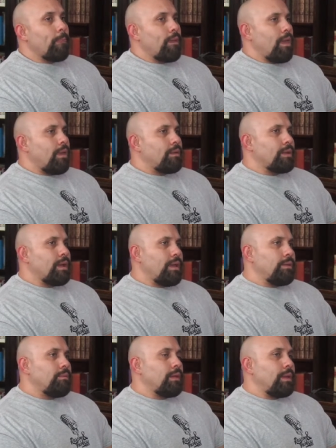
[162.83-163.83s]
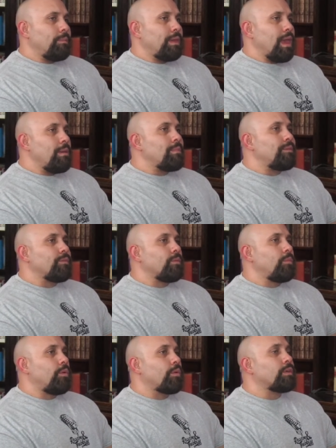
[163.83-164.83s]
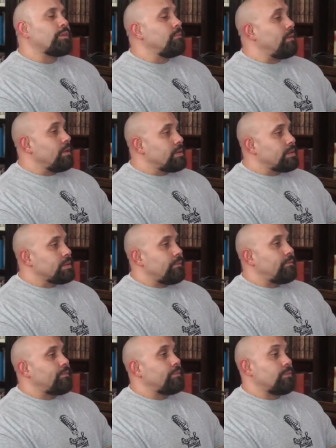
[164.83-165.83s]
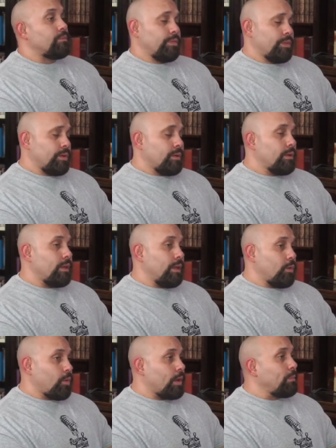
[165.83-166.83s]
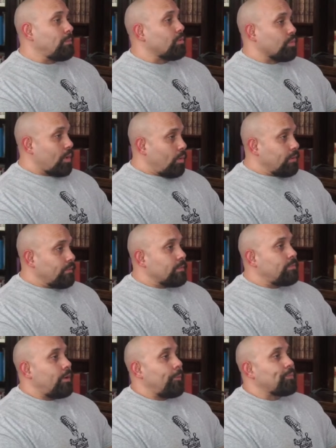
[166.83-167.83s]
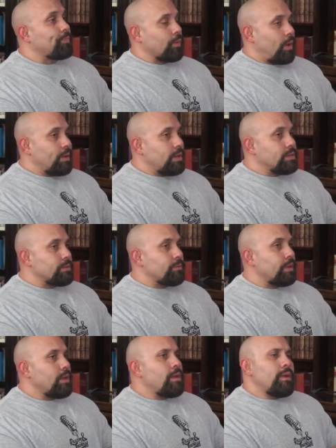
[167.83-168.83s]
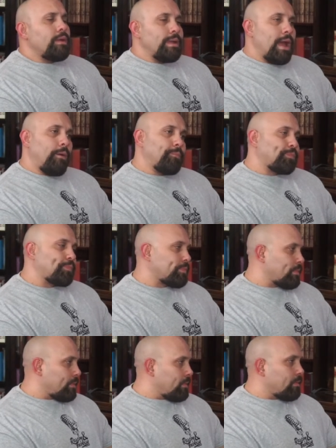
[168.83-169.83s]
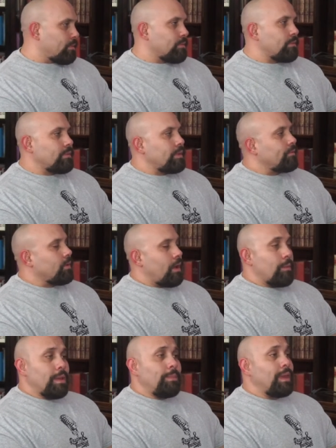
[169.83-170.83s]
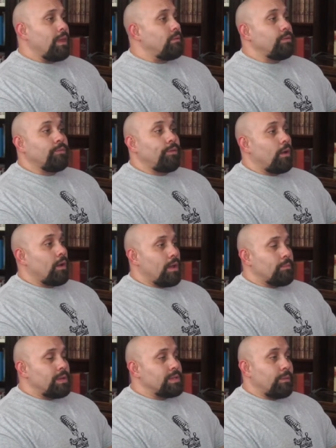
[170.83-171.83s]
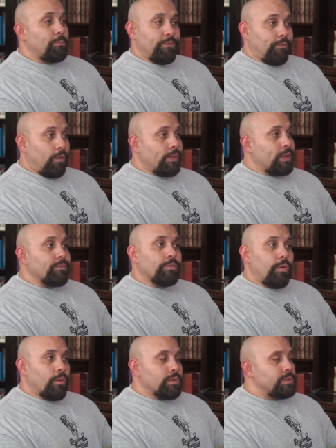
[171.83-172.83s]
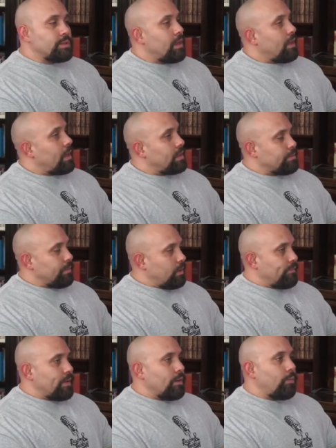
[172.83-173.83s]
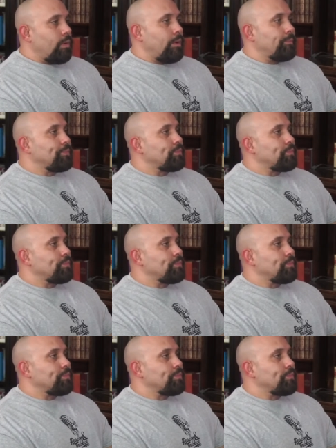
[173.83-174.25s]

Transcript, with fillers: and I, I became ever more convinced of the incredible role of the Pope throughout history. Now, of course, I may be getting too far ahead of myself. Before that, of course, as we know very well,